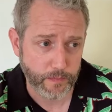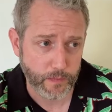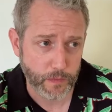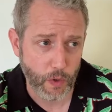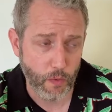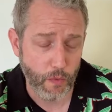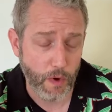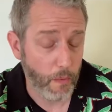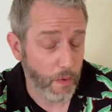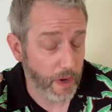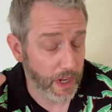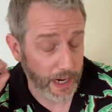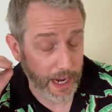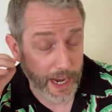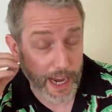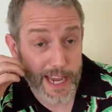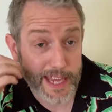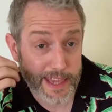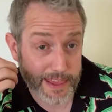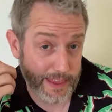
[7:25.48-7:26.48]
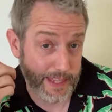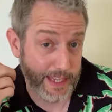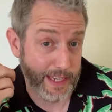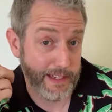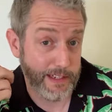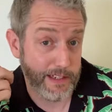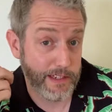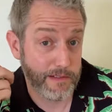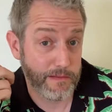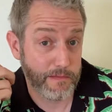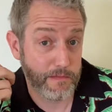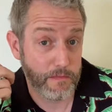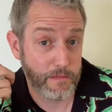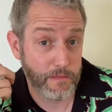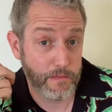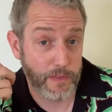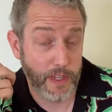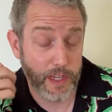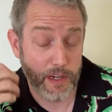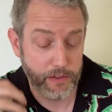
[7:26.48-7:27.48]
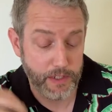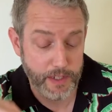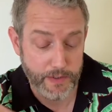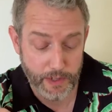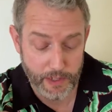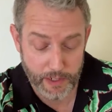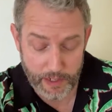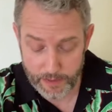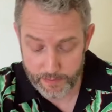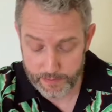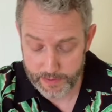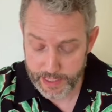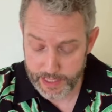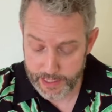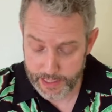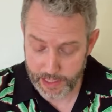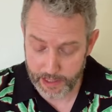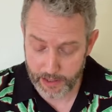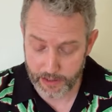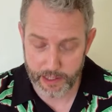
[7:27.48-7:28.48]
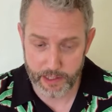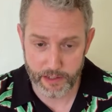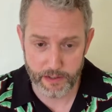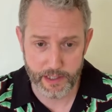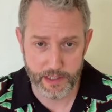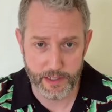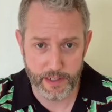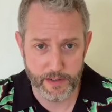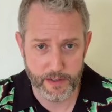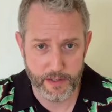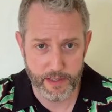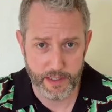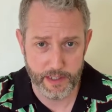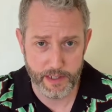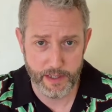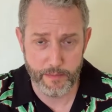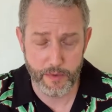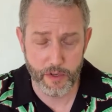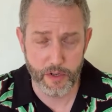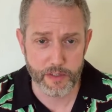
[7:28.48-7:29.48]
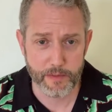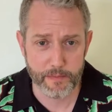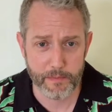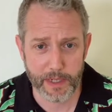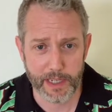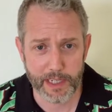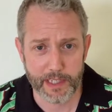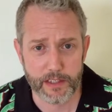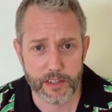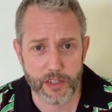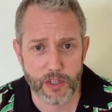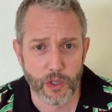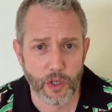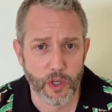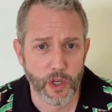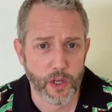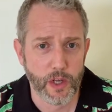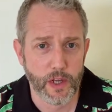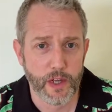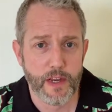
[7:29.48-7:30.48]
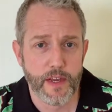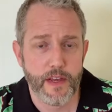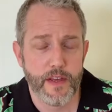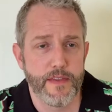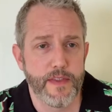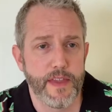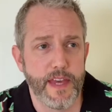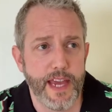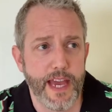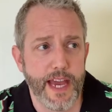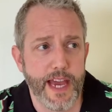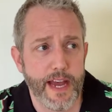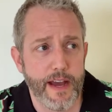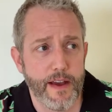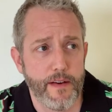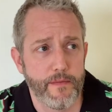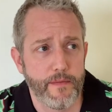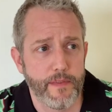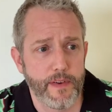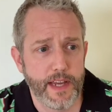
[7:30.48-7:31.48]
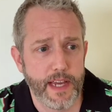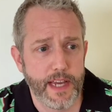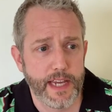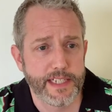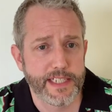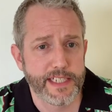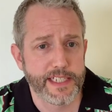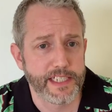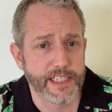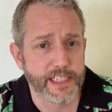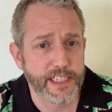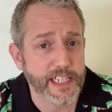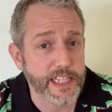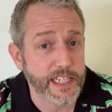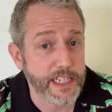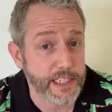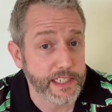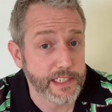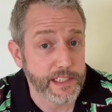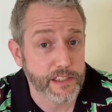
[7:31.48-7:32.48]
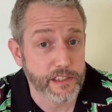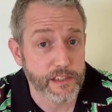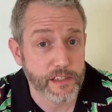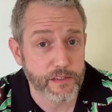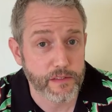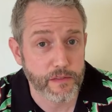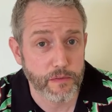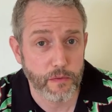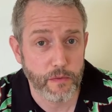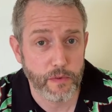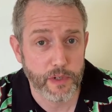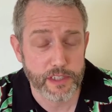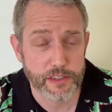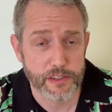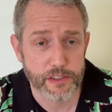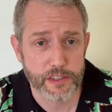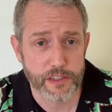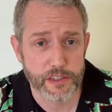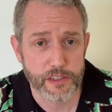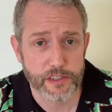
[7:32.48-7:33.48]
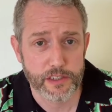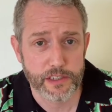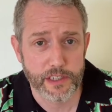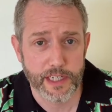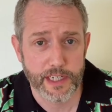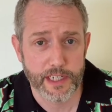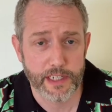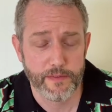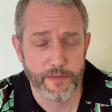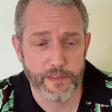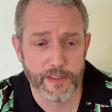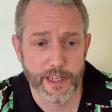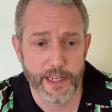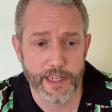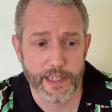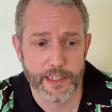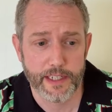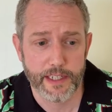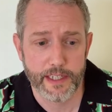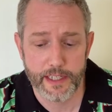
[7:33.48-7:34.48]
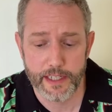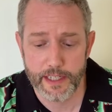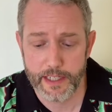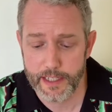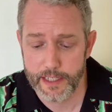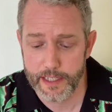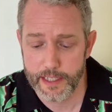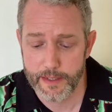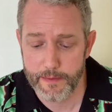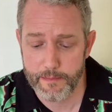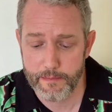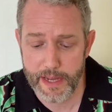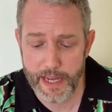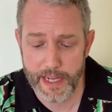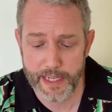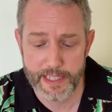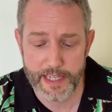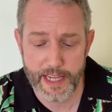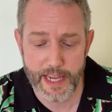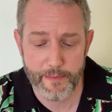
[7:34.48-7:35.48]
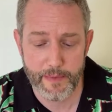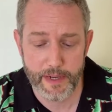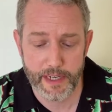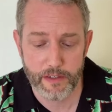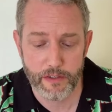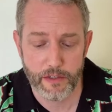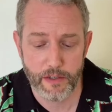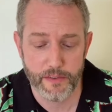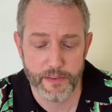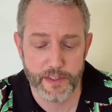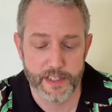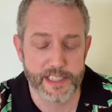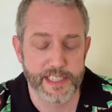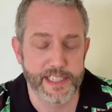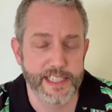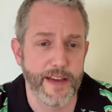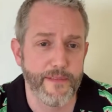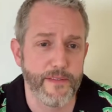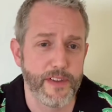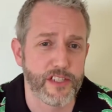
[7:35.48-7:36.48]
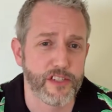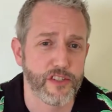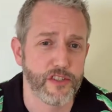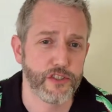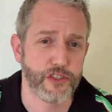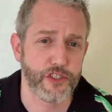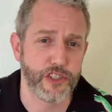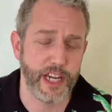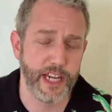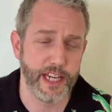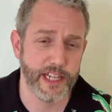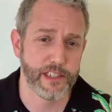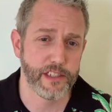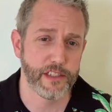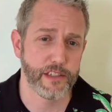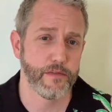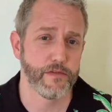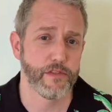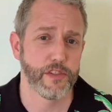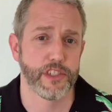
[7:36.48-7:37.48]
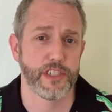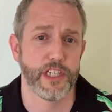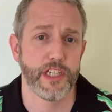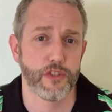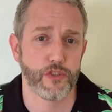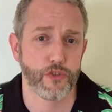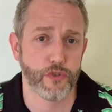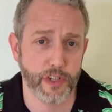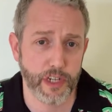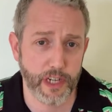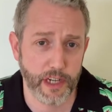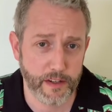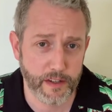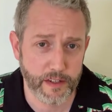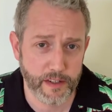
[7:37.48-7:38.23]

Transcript: well, what I think, they don't give a lot of detail here in the book, but they have a disease which is kind of like a pandemic called the 7 Shades of Citrine.